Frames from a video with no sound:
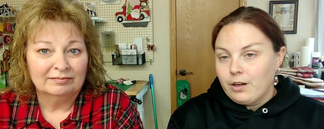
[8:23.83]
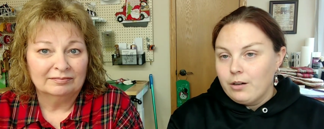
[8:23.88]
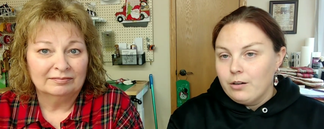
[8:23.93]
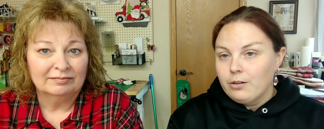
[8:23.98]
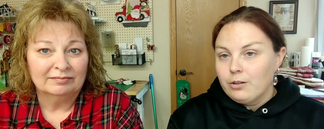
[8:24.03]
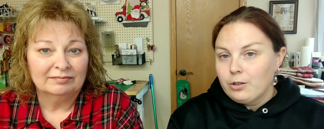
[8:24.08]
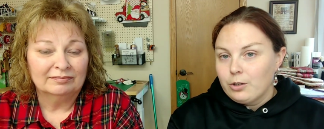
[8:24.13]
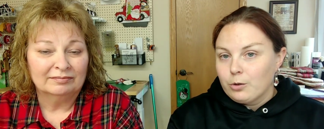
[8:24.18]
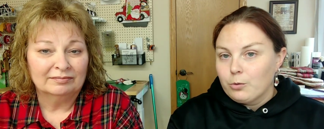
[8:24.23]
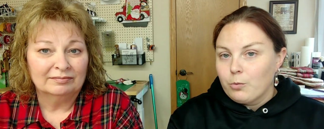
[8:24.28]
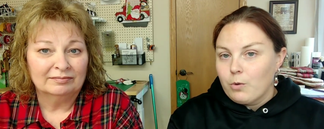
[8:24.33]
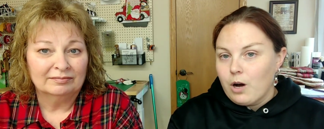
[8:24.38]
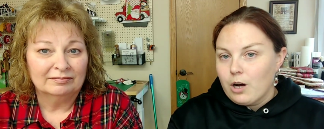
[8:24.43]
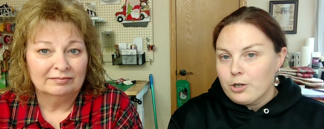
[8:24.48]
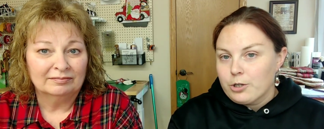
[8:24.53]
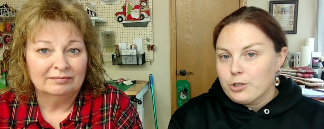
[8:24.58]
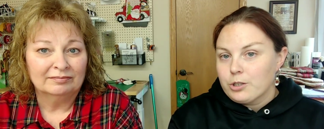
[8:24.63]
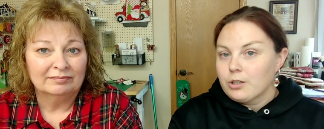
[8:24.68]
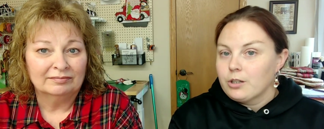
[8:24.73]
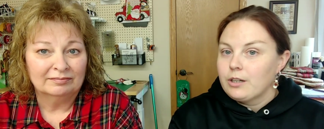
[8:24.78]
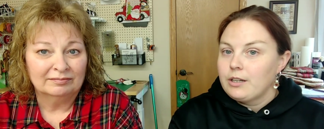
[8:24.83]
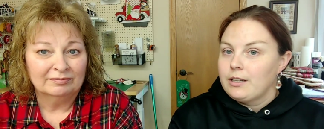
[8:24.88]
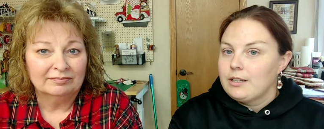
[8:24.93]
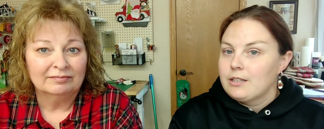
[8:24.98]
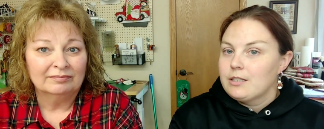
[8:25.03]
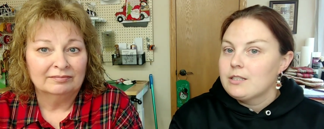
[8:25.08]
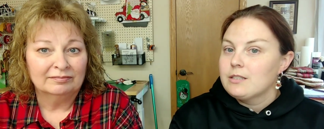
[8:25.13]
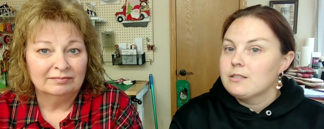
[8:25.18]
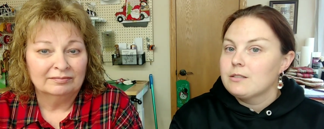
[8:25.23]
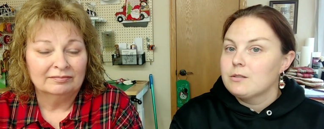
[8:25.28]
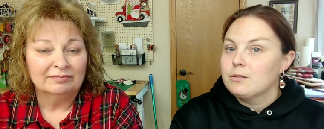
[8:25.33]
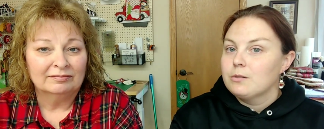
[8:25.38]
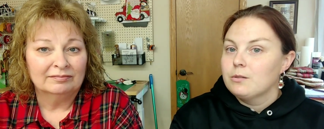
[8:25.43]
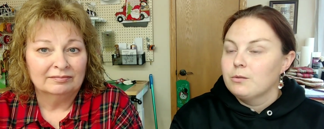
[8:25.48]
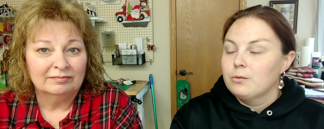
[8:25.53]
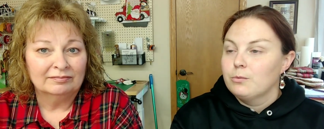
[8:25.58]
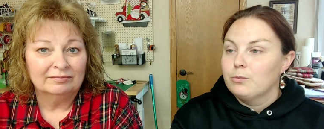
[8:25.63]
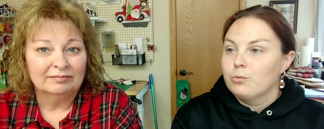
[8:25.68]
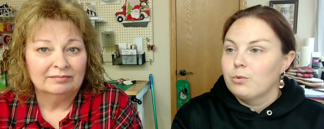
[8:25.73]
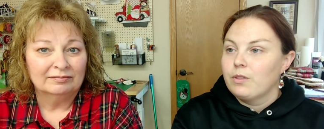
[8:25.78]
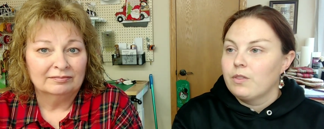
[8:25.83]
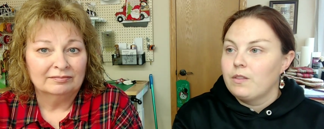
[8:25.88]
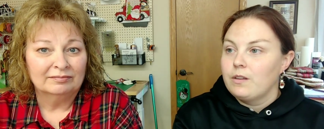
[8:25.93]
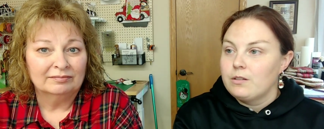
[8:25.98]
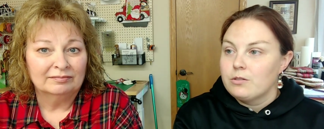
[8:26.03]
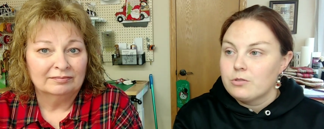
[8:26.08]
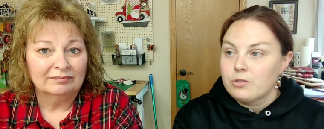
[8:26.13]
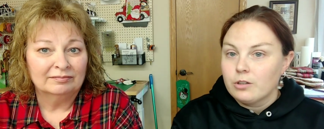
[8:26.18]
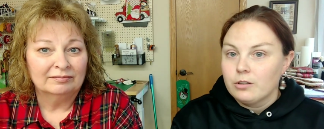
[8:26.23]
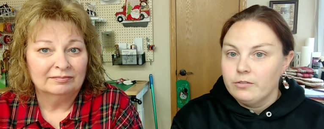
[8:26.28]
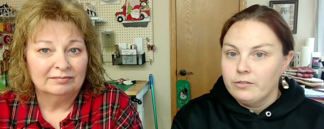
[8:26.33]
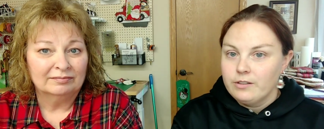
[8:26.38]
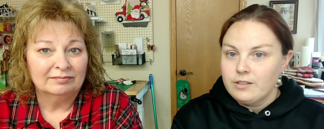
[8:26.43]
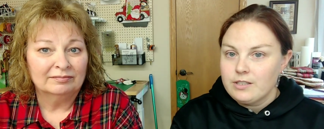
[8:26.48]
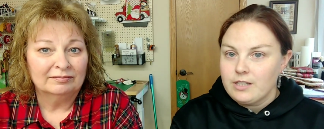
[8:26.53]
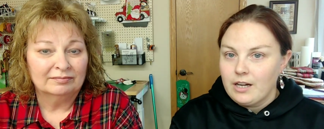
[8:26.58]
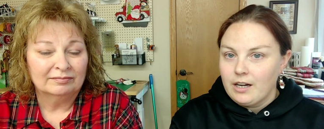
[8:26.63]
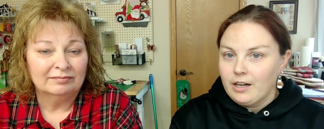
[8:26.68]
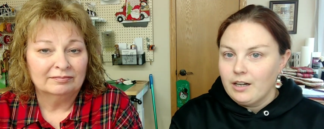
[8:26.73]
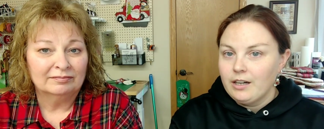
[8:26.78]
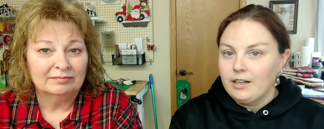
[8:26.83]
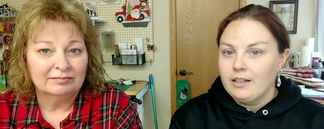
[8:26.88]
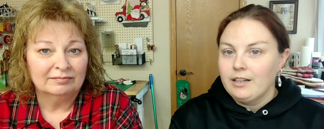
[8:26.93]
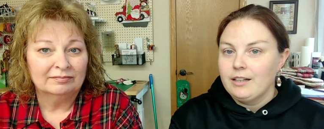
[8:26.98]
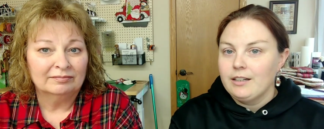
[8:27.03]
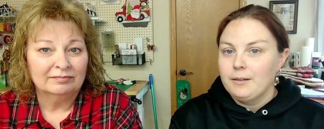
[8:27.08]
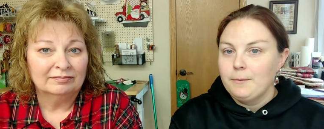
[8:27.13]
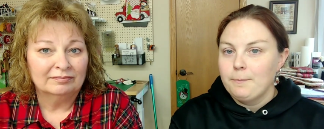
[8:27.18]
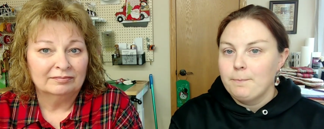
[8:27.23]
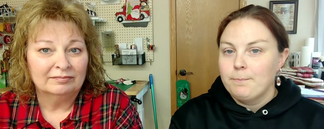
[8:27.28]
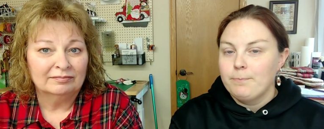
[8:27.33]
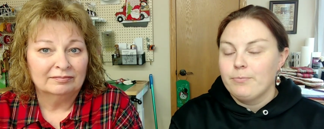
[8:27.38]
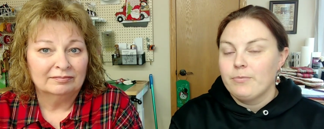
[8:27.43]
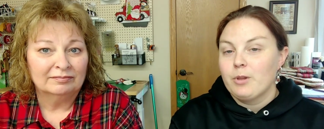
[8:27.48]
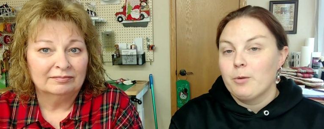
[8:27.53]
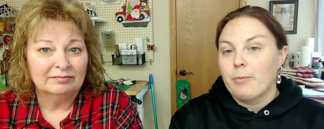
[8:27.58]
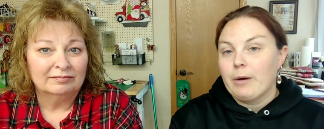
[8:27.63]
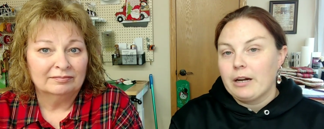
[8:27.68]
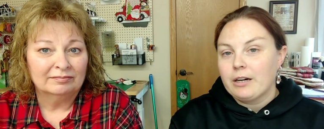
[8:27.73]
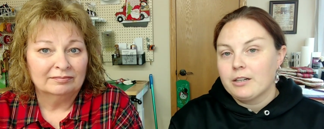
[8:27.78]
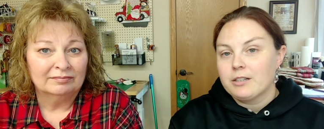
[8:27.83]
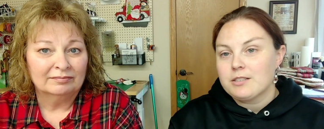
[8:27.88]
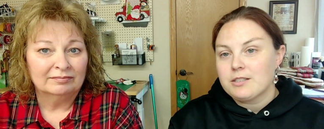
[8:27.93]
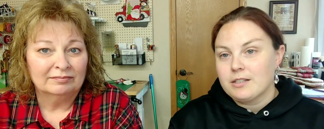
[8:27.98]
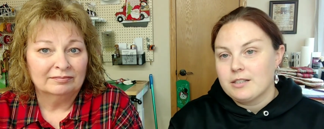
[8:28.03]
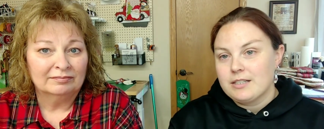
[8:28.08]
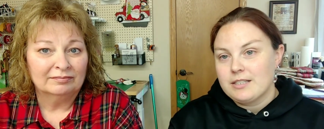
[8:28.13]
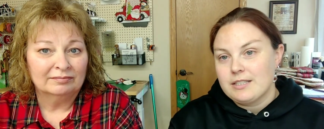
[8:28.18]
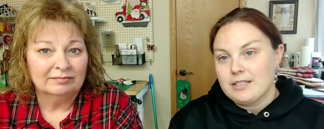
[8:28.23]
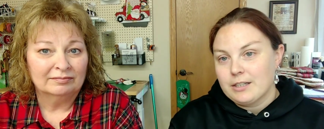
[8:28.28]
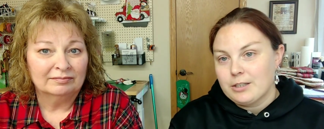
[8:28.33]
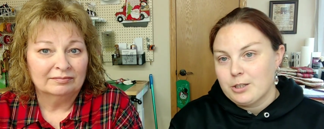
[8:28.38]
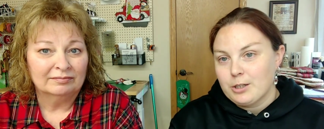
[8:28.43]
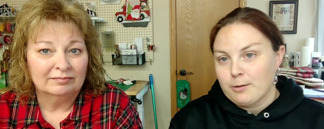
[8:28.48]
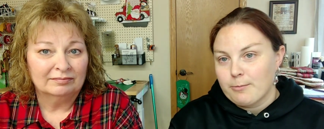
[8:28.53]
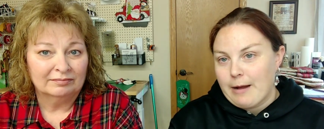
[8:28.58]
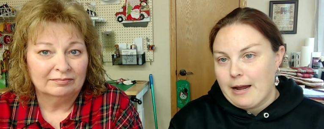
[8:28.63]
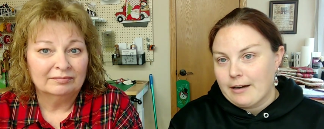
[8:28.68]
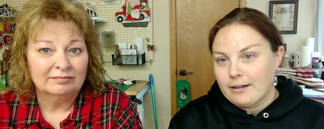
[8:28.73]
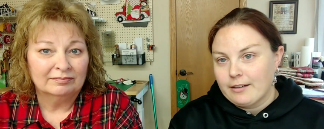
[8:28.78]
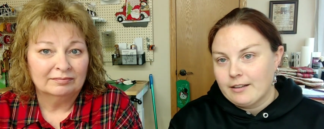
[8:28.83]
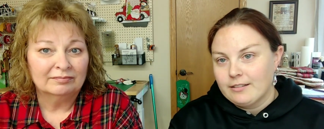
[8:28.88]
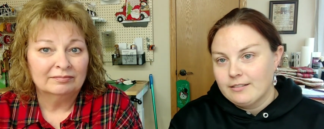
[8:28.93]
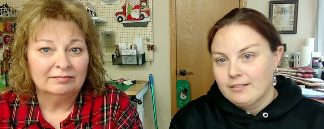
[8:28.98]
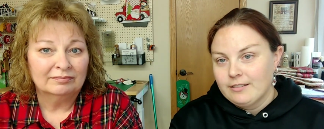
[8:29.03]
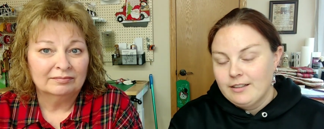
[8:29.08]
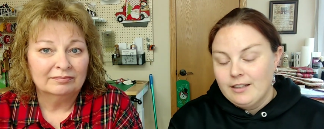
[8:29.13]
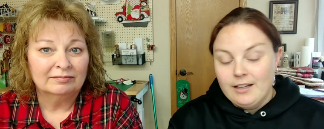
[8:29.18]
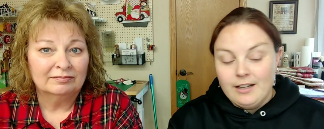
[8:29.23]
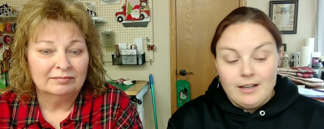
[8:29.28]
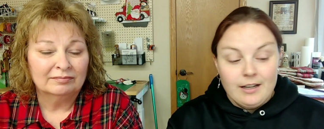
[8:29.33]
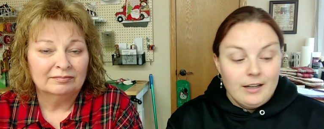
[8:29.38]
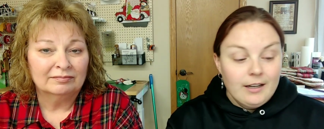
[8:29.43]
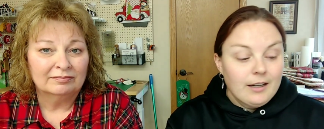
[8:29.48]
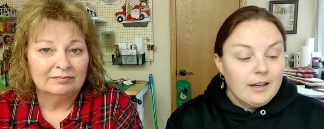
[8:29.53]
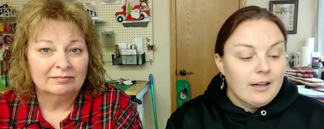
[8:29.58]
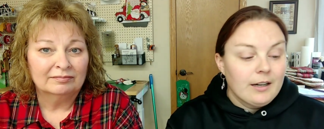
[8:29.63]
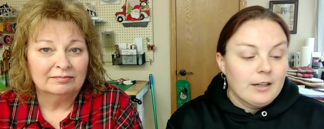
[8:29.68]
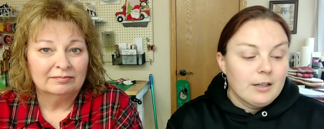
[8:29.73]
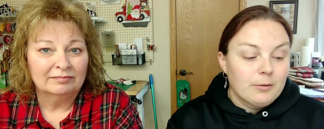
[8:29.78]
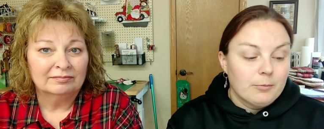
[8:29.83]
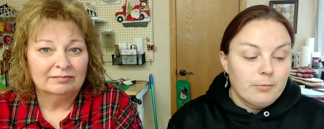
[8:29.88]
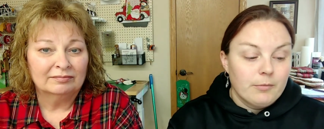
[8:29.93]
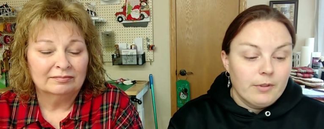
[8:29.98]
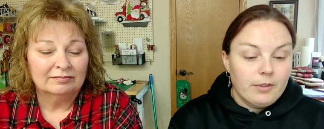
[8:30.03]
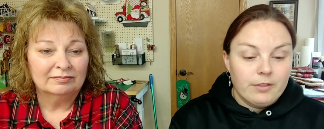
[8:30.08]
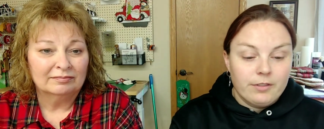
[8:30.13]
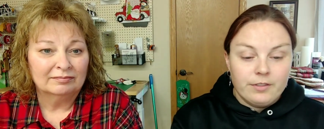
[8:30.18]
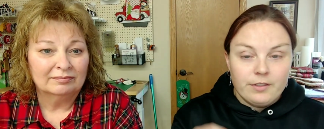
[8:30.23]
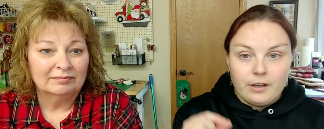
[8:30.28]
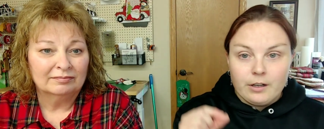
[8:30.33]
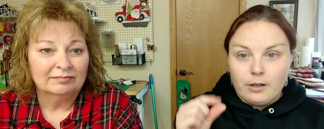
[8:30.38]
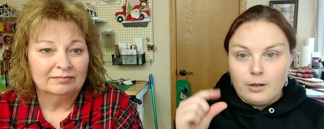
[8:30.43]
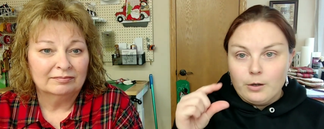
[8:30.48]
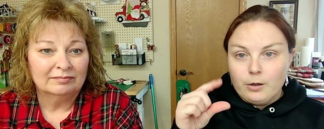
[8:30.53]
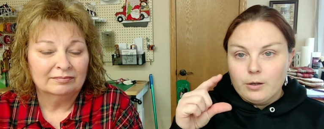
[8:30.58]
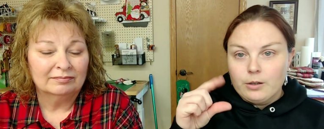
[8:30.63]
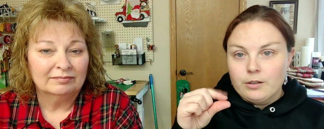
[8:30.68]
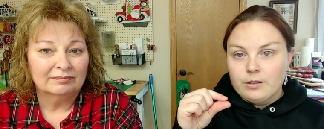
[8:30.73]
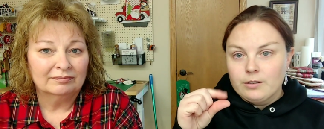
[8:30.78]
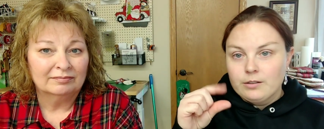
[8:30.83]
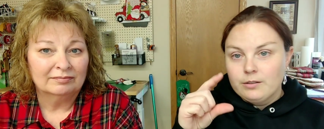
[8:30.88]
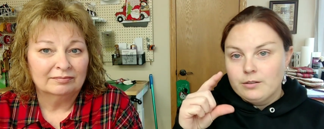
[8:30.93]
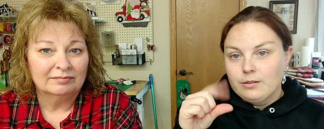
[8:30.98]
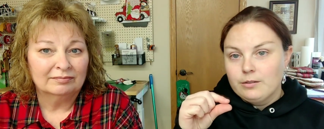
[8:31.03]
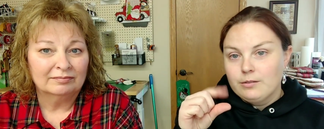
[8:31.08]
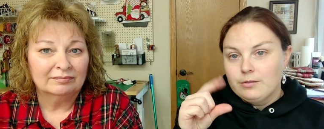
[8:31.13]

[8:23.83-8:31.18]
Speaker 1: thicker your washer is with the surface area, the better it's going to stick to your magnet. Um, thicker